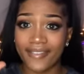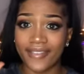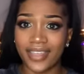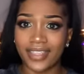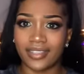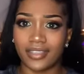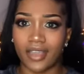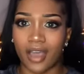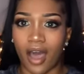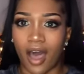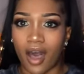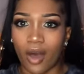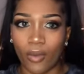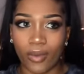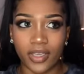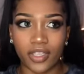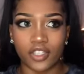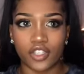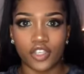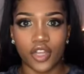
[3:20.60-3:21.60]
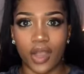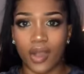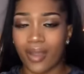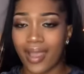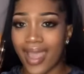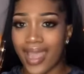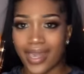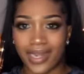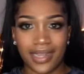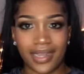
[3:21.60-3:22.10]
is to always show
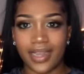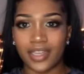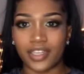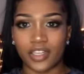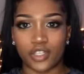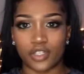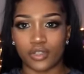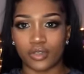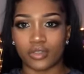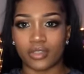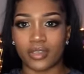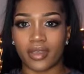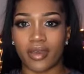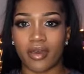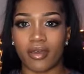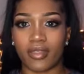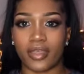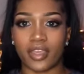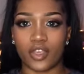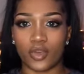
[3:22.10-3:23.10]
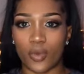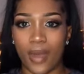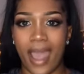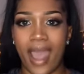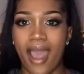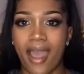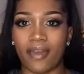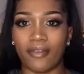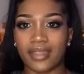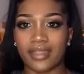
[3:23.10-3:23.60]
any additional skill that you
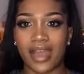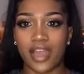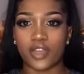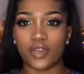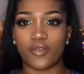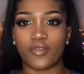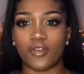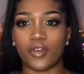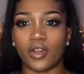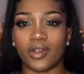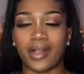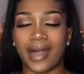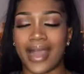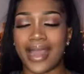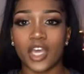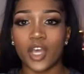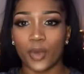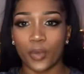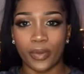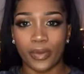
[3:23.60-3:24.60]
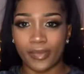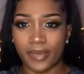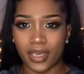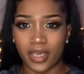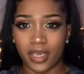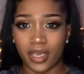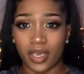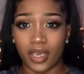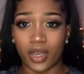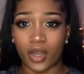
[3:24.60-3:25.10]
have that you feel like would
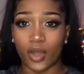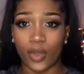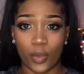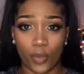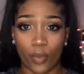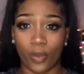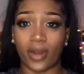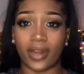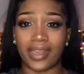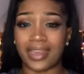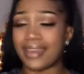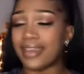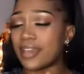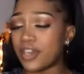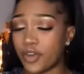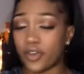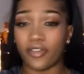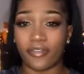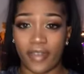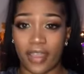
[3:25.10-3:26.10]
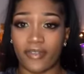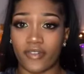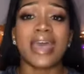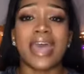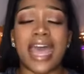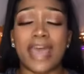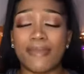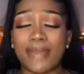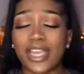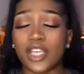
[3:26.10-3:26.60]
be working in your favor.
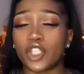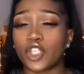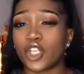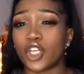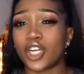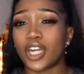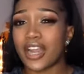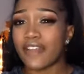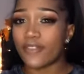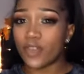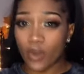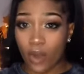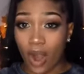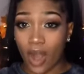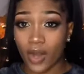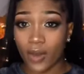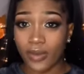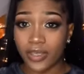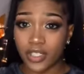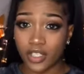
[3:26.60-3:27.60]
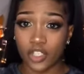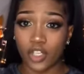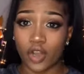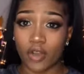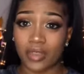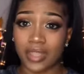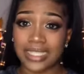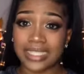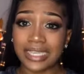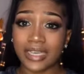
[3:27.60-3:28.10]
And make sure if you are going to show
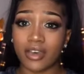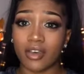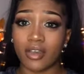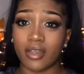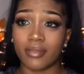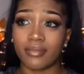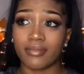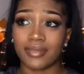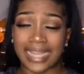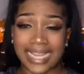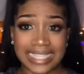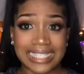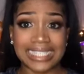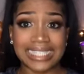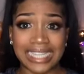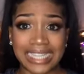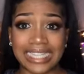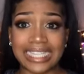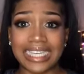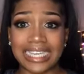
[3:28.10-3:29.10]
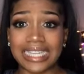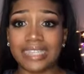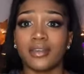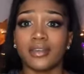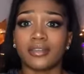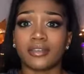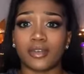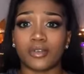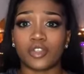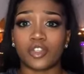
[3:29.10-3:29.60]
the skill, that's clean.
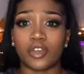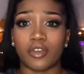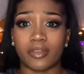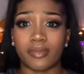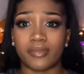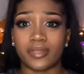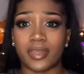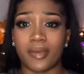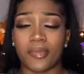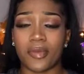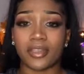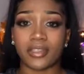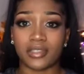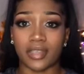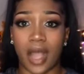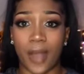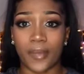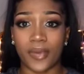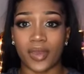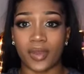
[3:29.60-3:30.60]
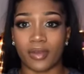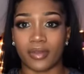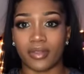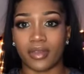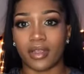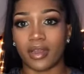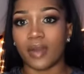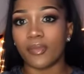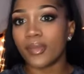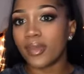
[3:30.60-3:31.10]
Don't show them something sloppy or they're
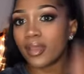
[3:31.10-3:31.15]
gonna be